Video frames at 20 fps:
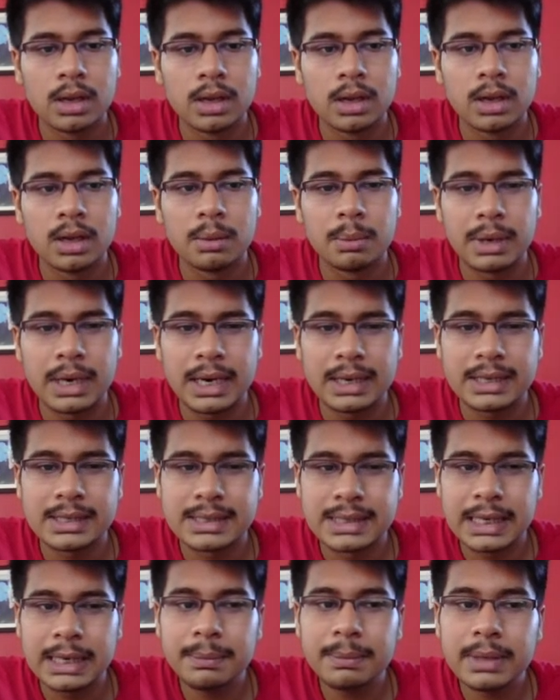But at the
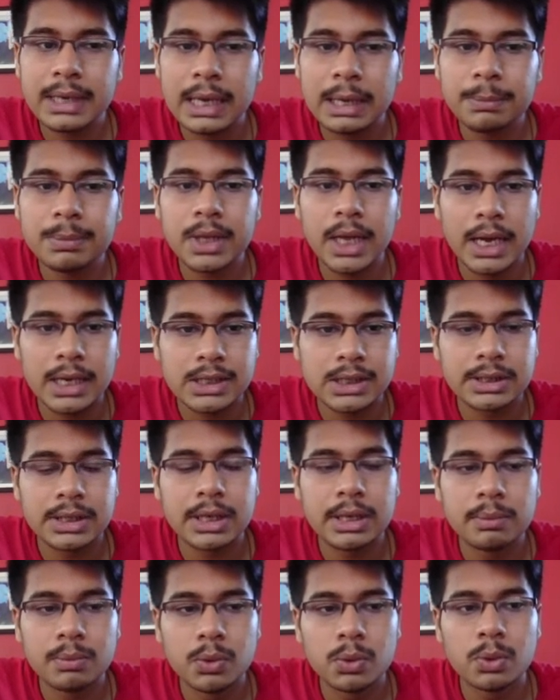same time the
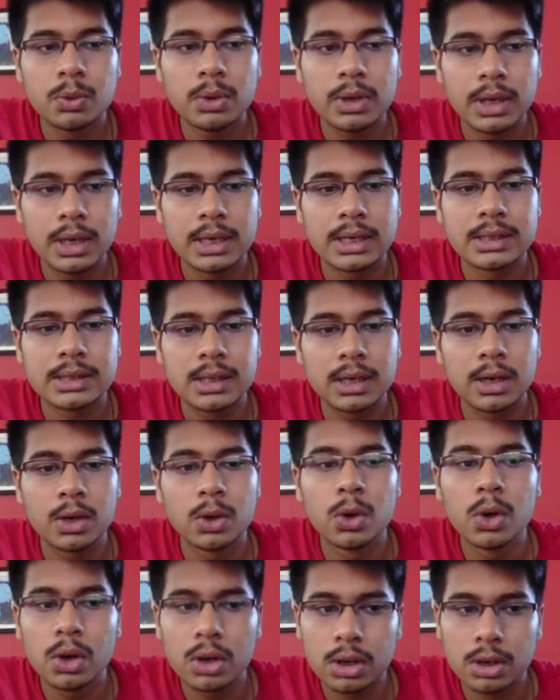h3 move is a
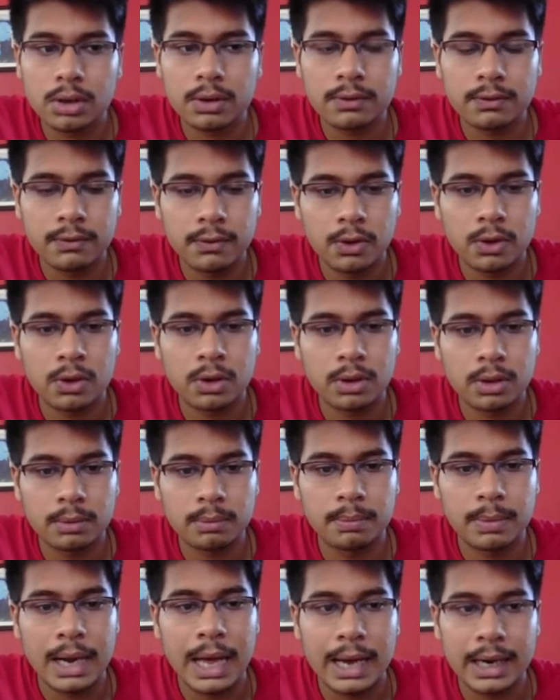hook for
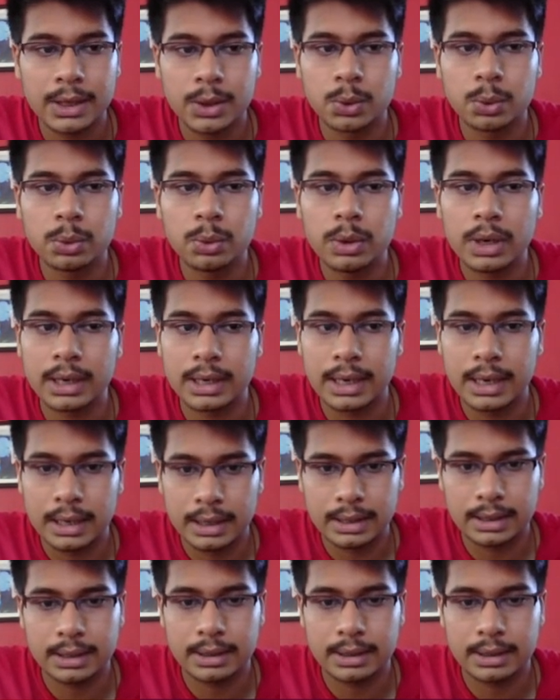black to attack.